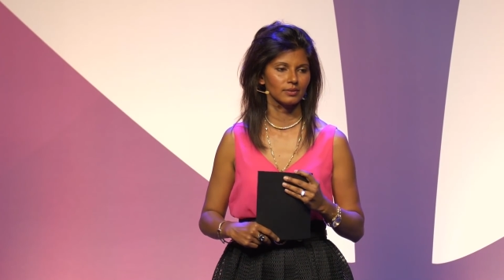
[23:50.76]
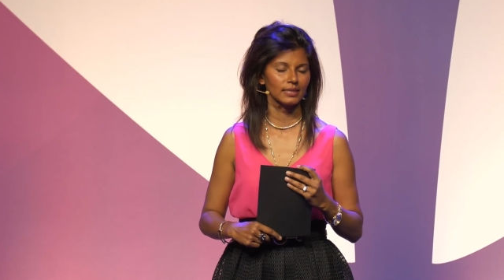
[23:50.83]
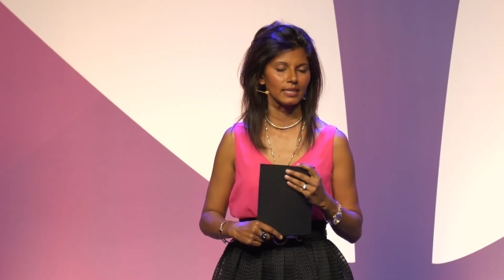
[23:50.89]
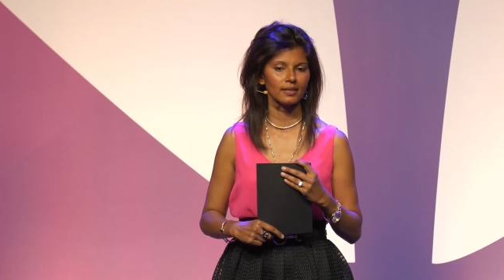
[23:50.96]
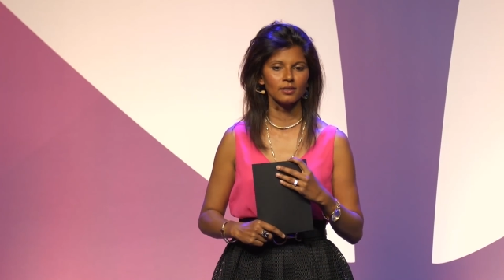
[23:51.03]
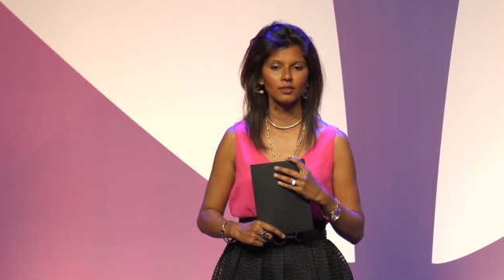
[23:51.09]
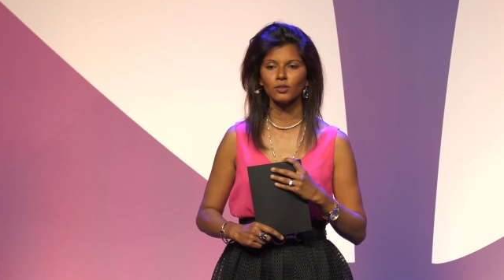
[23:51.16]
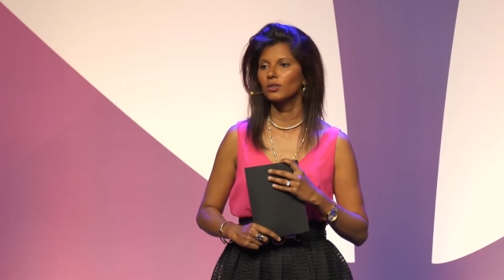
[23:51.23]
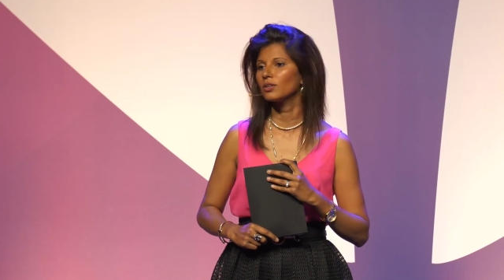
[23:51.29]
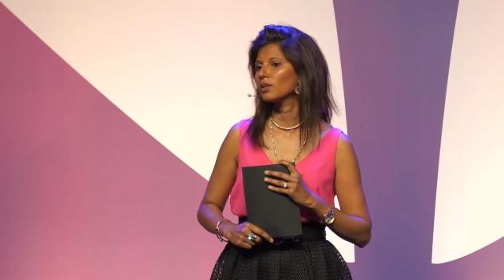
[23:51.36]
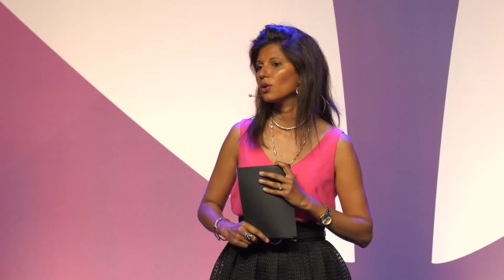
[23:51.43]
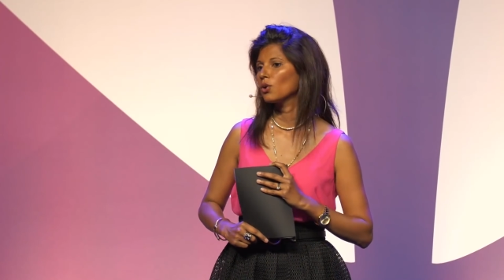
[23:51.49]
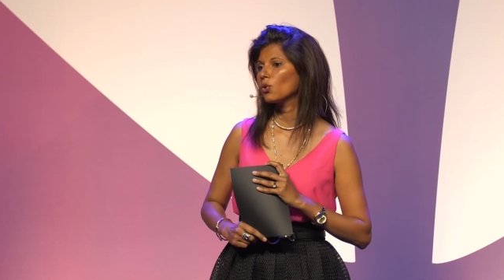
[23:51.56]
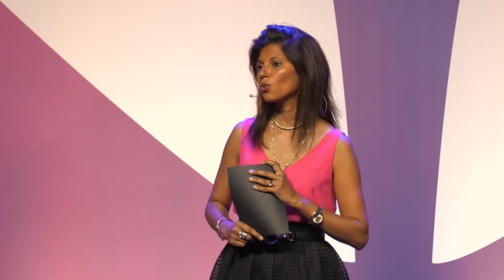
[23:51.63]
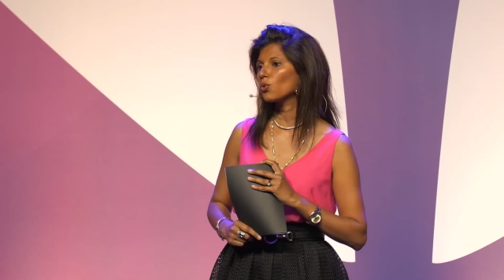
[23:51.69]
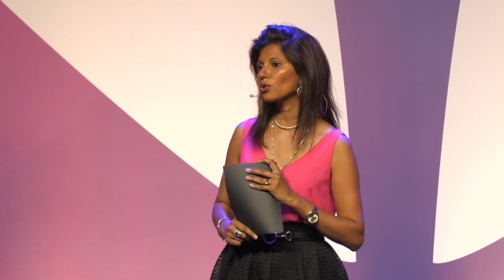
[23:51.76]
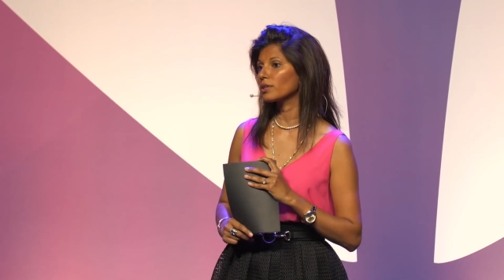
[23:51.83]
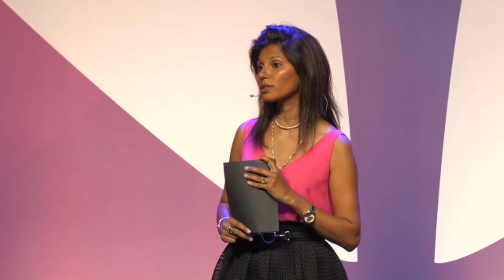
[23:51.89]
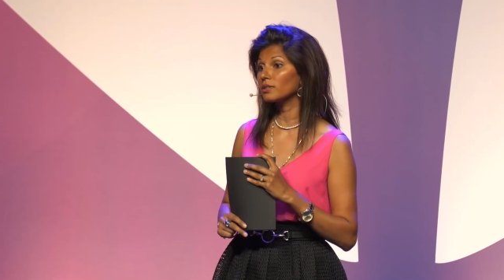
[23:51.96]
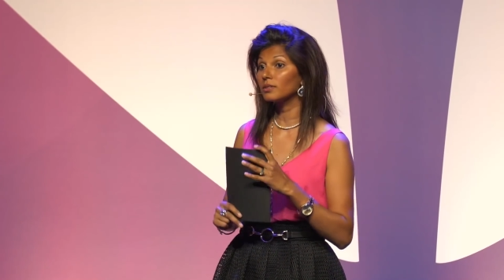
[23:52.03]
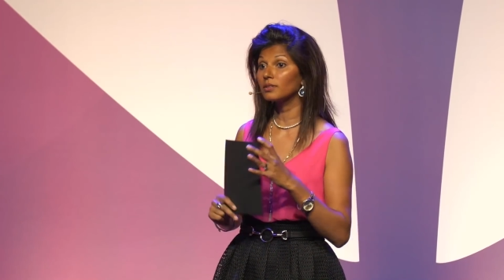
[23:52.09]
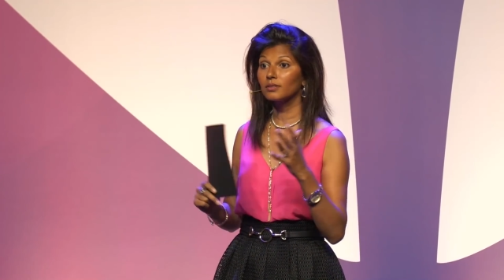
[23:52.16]
yeah? Or
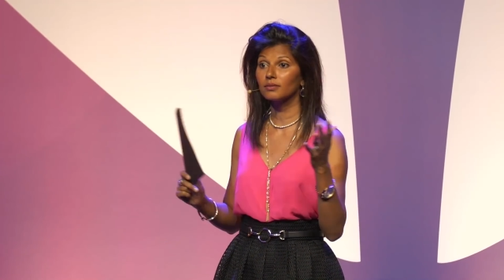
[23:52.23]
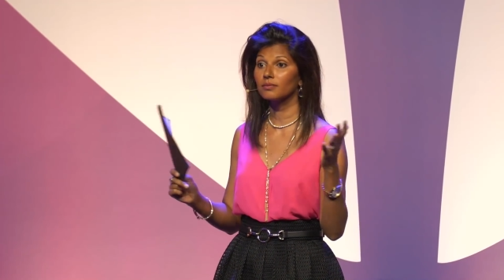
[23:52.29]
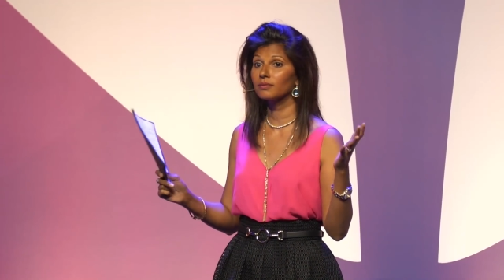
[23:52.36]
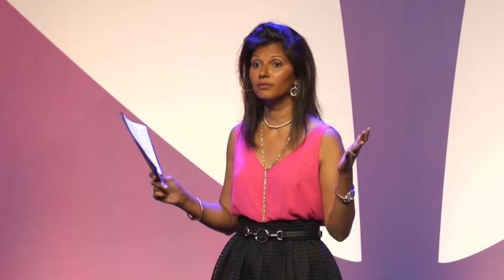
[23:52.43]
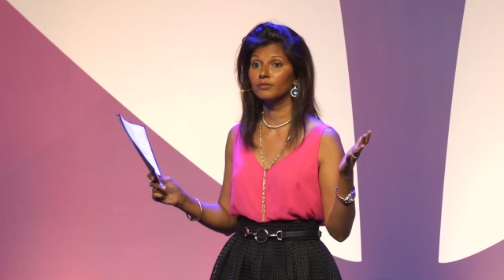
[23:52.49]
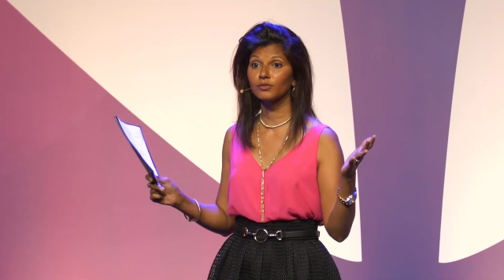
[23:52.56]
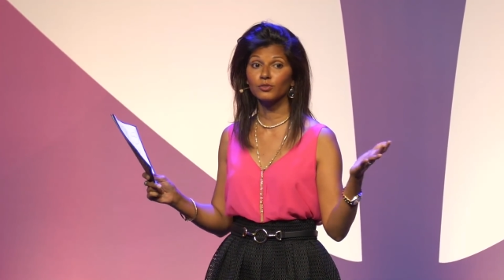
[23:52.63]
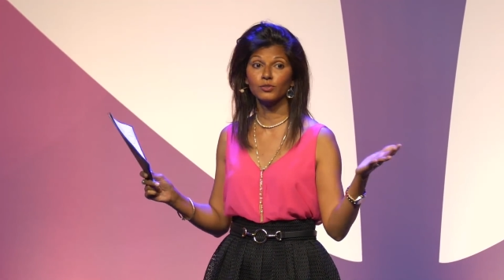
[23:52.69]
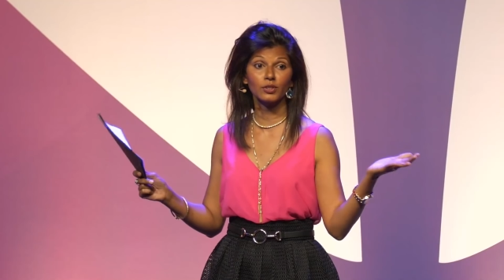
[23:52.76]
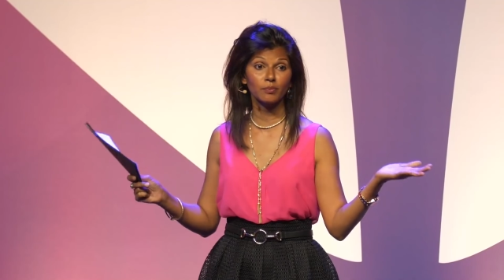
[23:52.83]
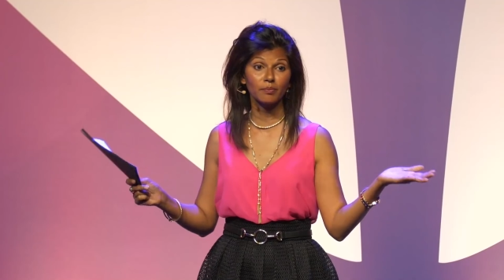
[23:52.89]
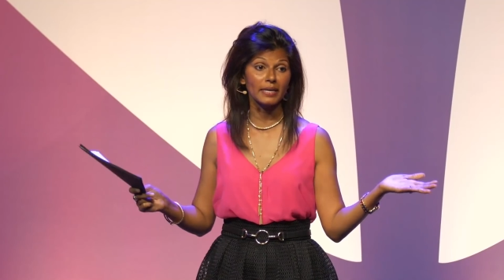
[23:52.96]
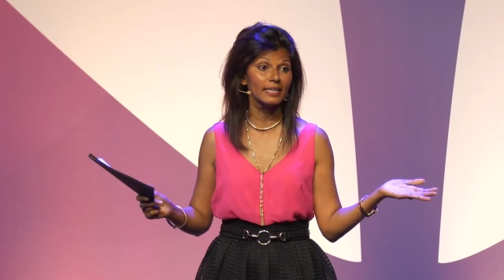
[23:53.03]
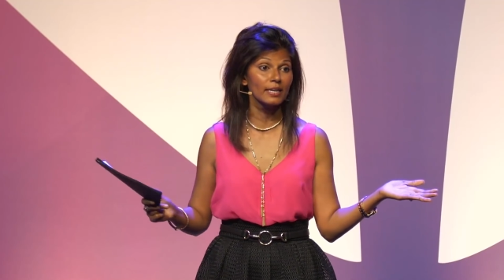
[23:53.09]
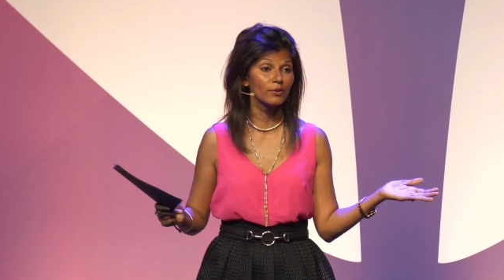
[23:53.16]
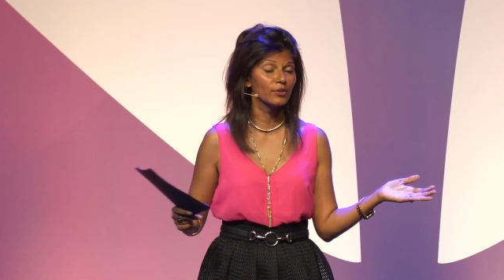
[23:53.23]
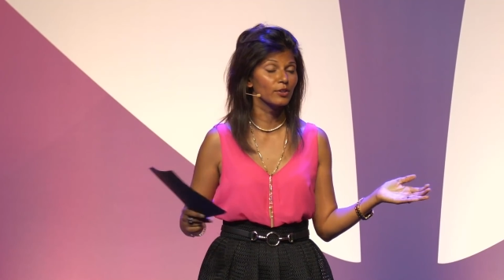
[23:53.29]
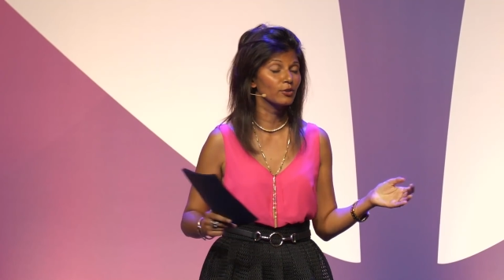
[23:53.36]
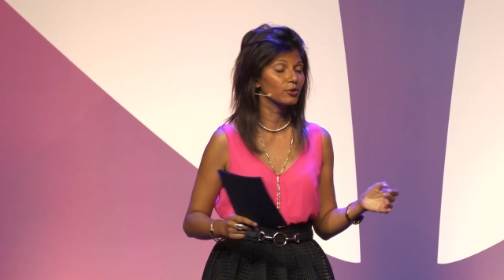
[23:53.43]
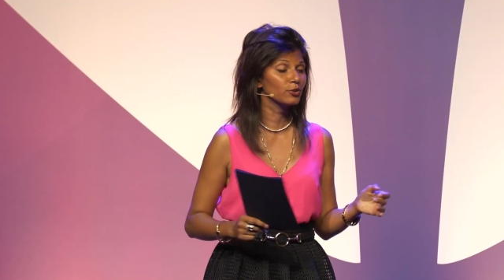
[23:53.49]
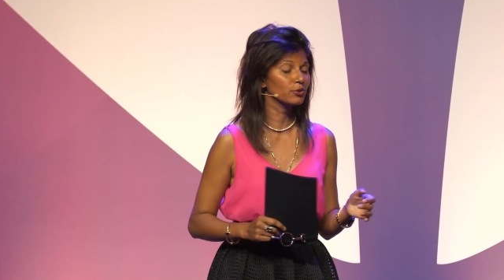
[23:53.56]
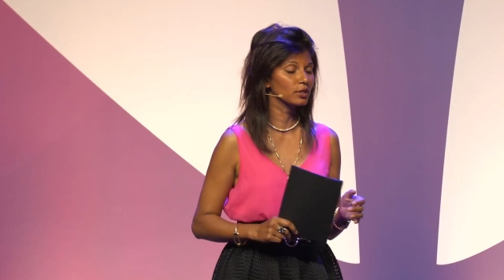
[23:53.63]
in, for the men out
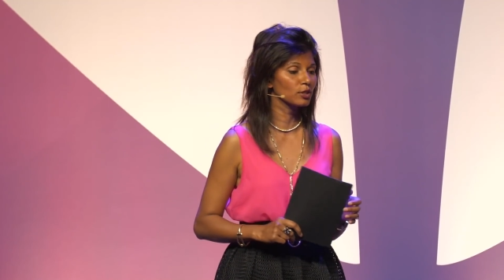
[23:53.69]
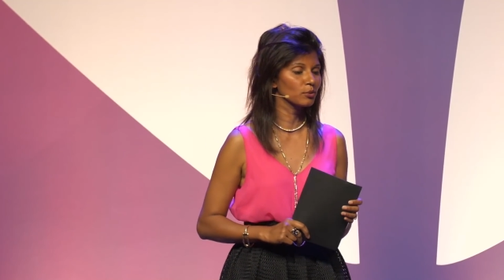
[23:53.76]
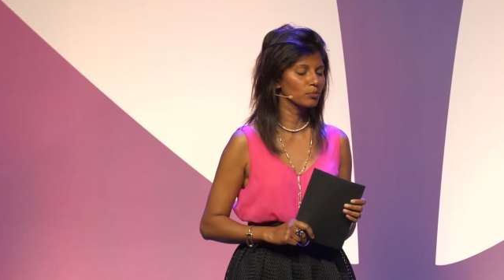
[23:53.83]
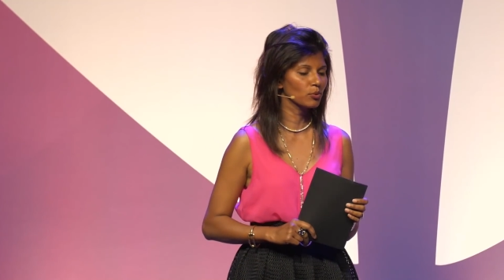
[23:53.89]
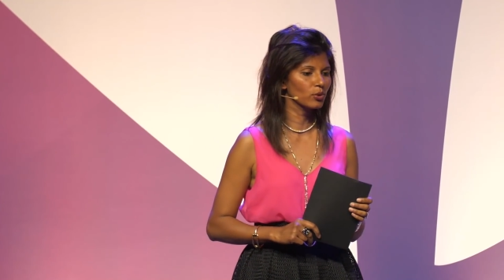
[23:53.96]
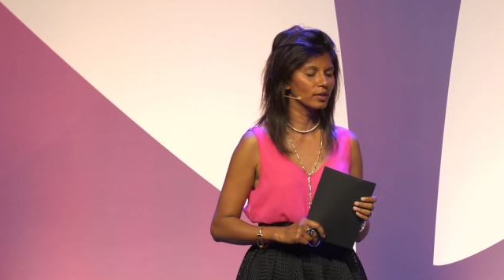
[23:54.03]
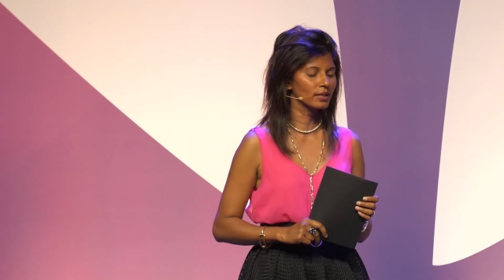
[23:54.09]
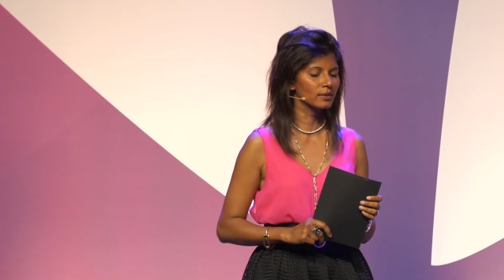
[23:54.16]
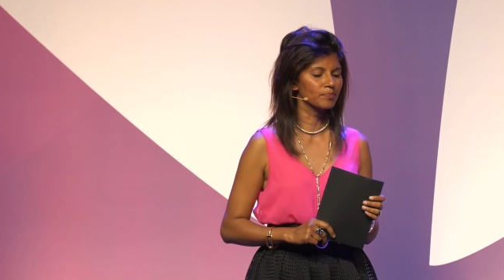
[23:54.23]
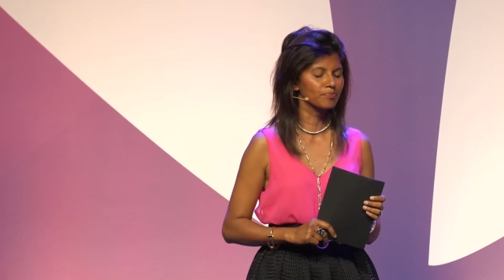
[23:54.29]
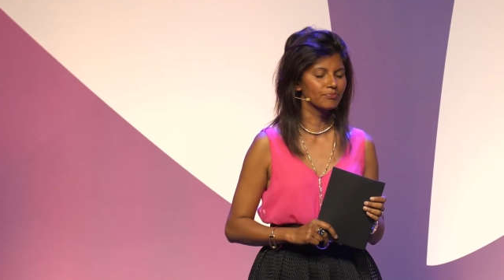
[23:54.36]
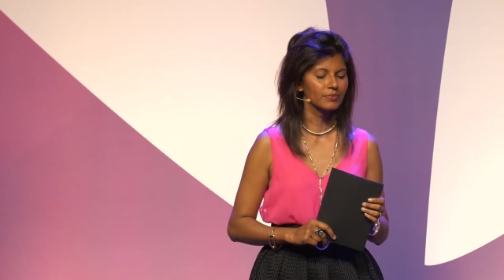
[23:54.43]
there, your little boy.